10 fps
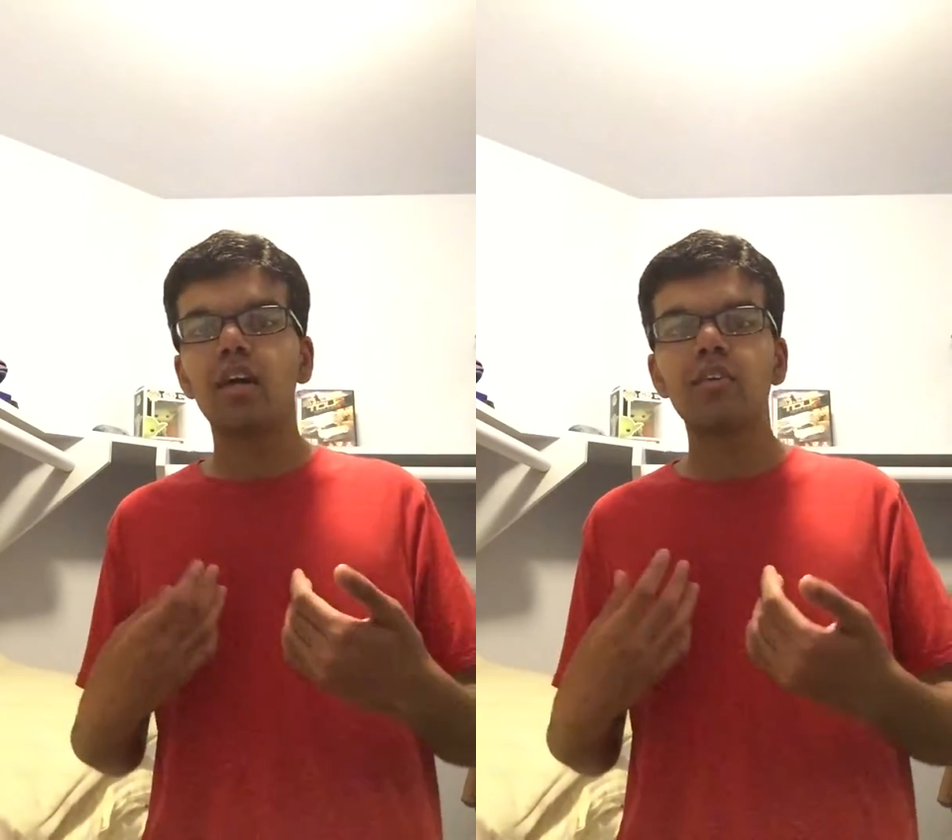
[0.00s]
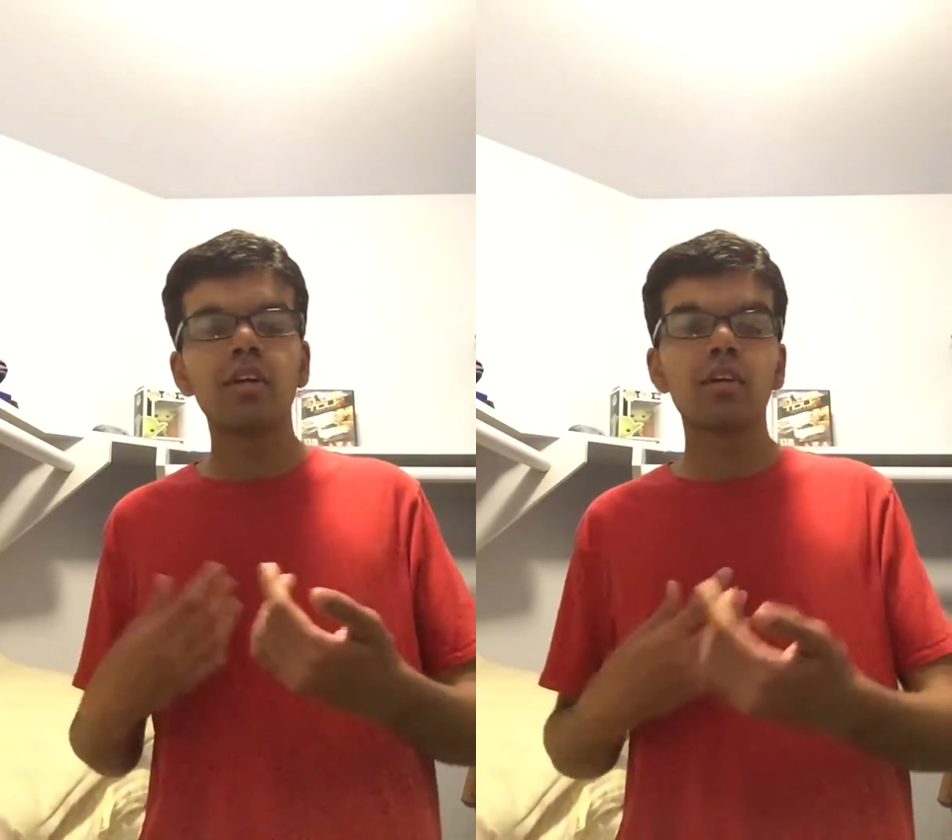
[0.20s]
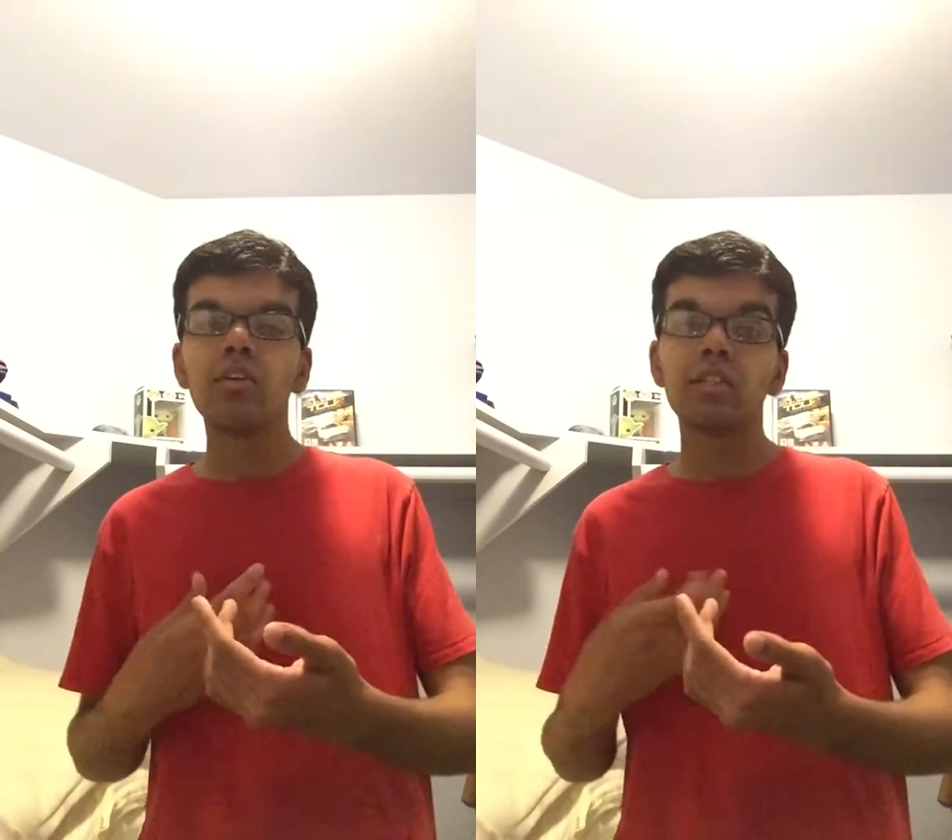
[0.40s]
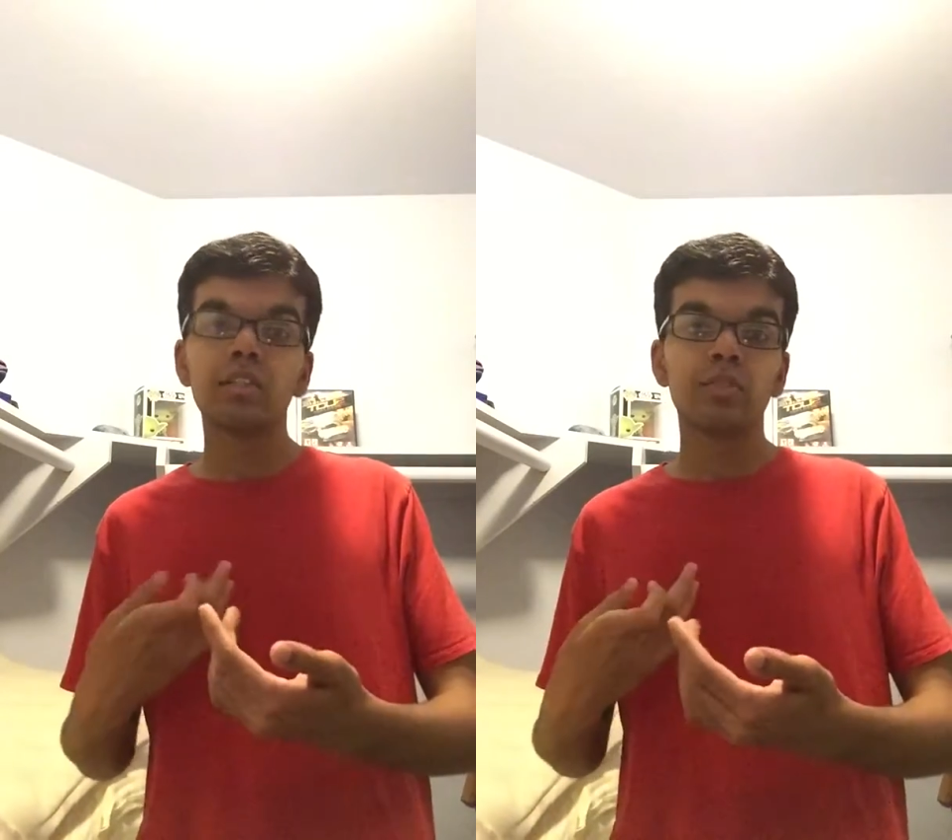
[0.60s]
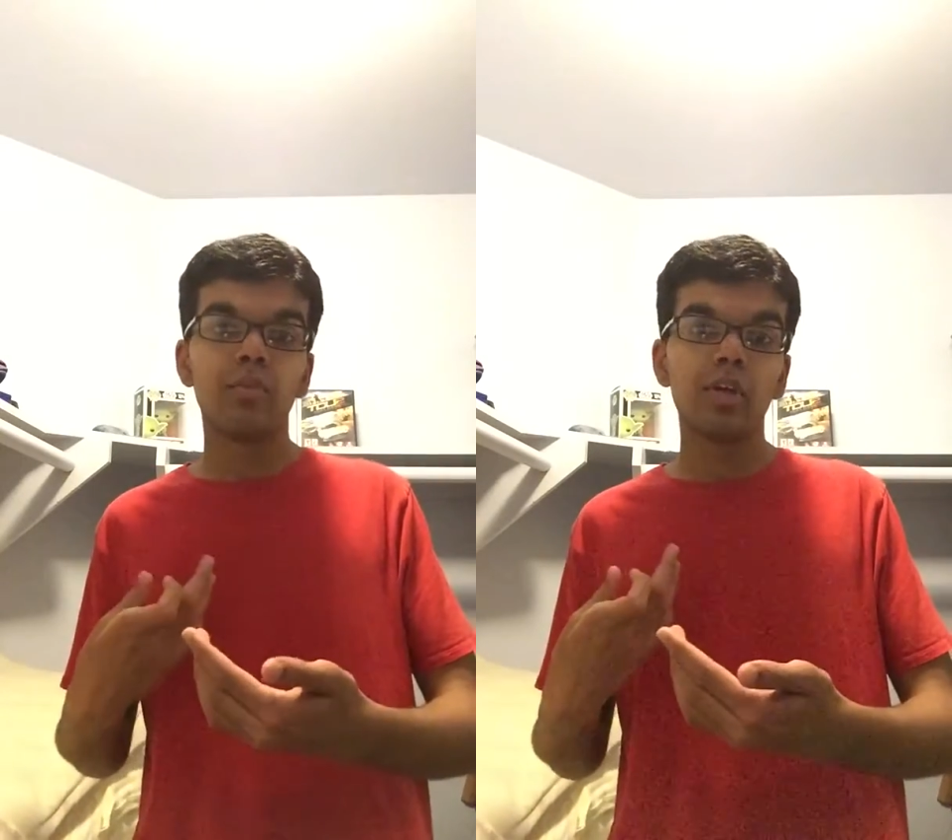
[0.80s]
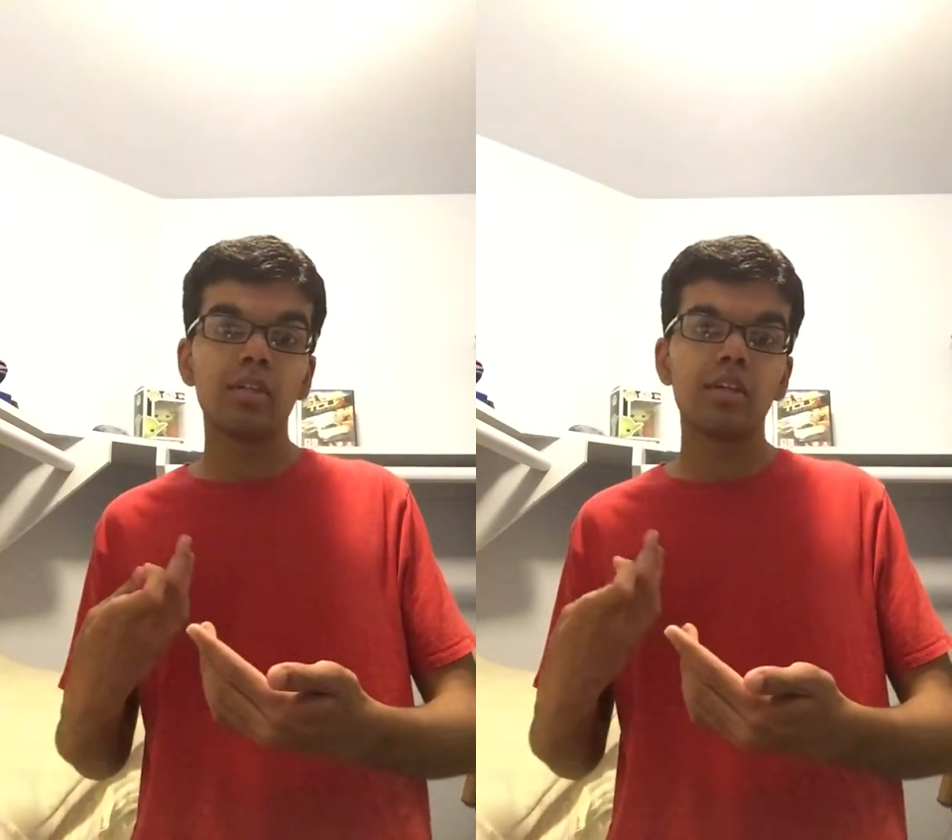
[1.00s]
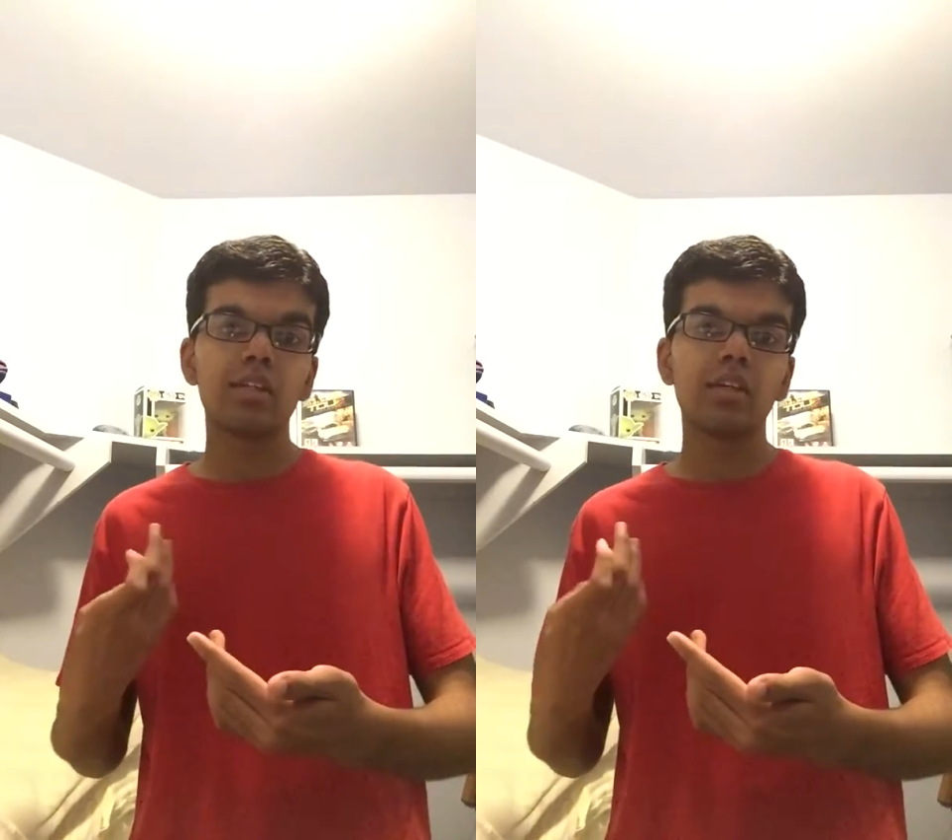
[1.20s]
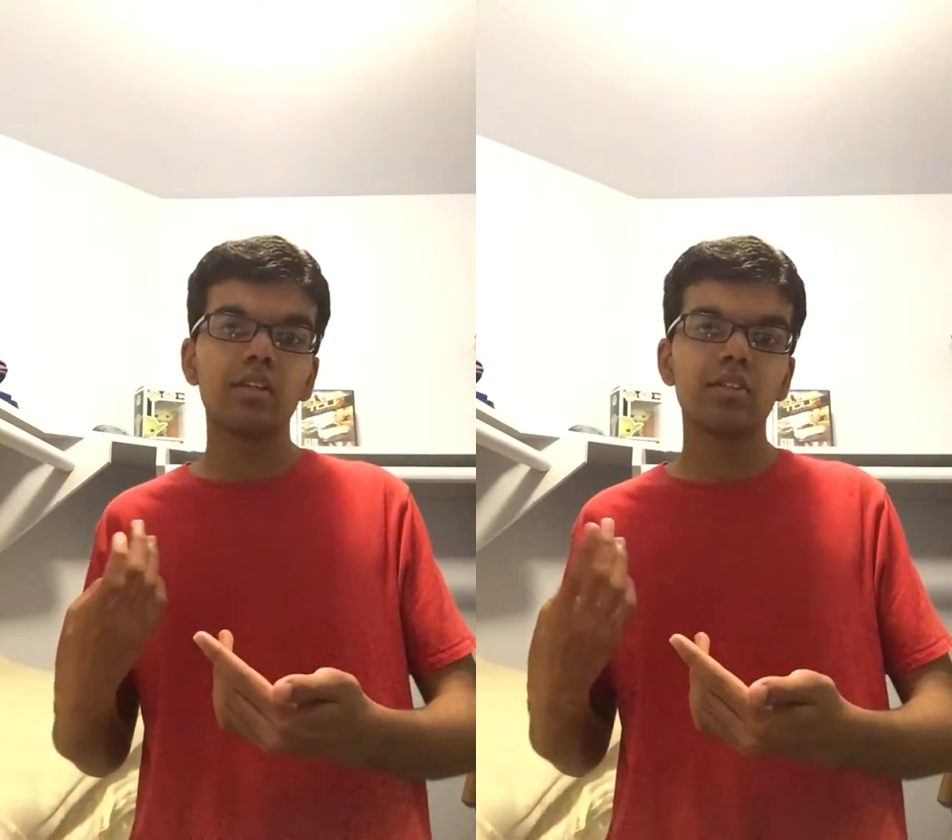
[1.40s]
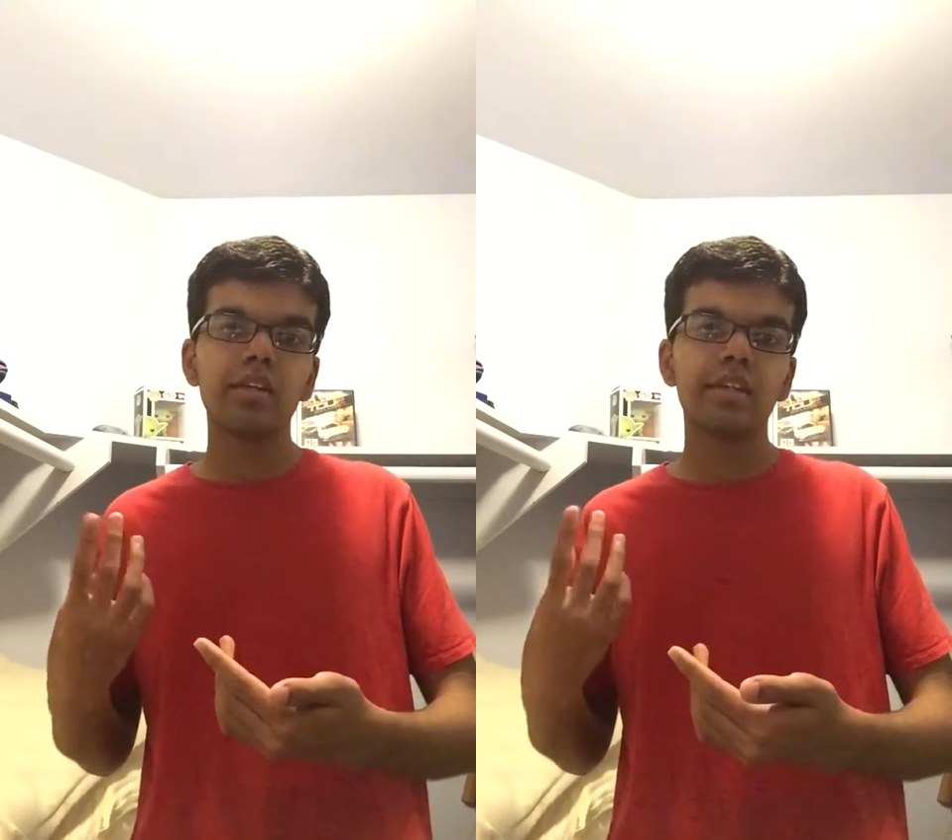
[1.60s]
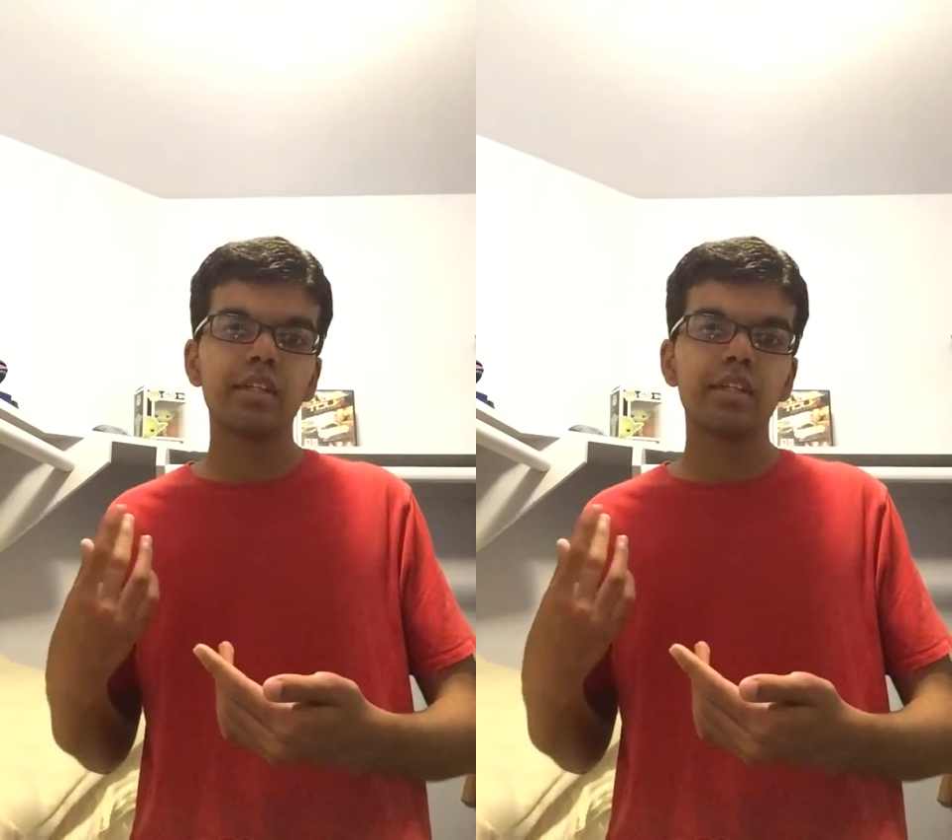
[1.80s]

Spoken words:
I don't want to go into spoiler territory in